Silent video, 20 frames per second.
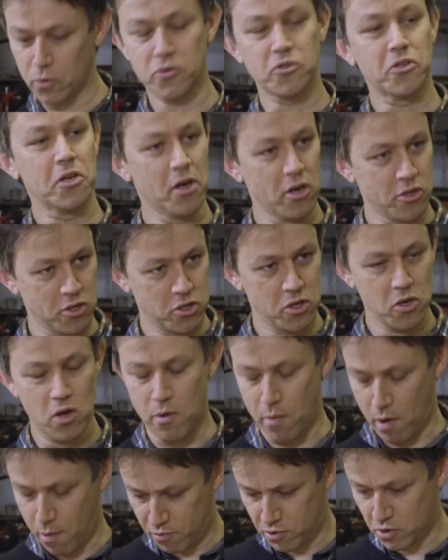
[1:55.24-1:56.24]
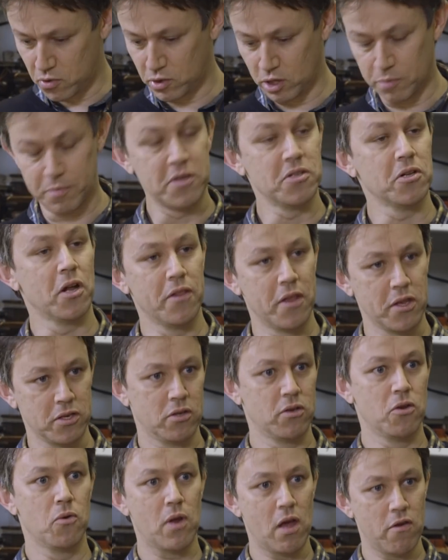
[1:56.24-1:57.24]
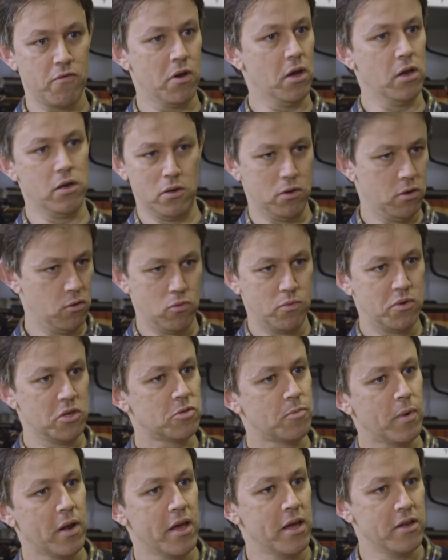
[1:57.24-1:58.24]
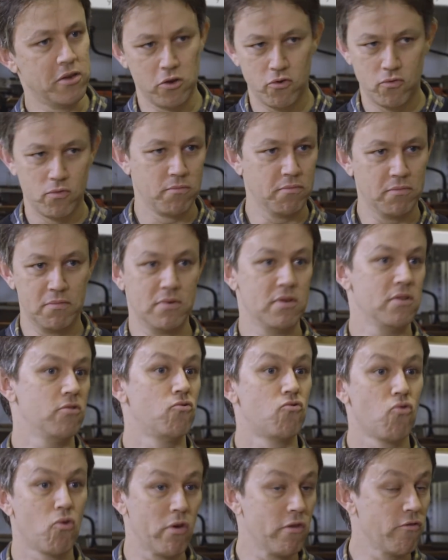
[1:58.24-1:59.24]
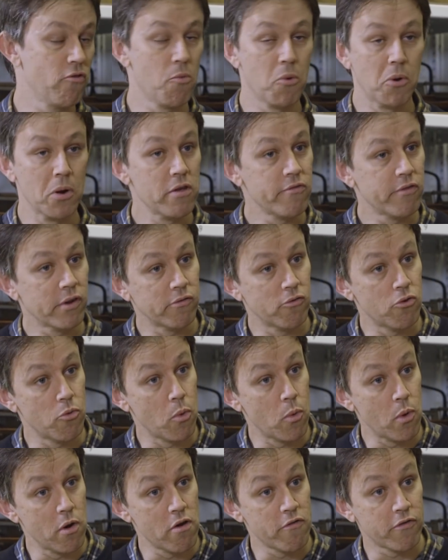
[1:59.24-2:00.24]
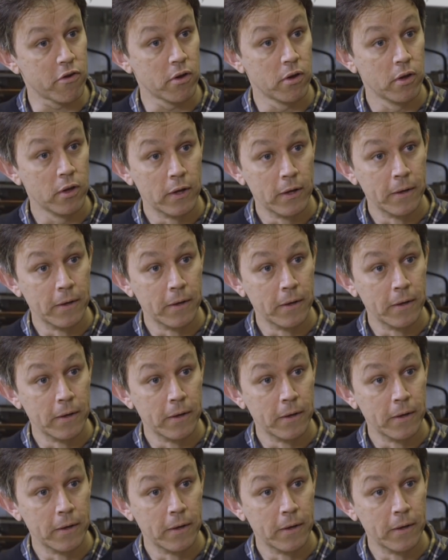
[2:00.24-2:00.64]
your skill as a turner by producing a piece like this, and you would have it and you would display it in your drawing room or living room or wherever.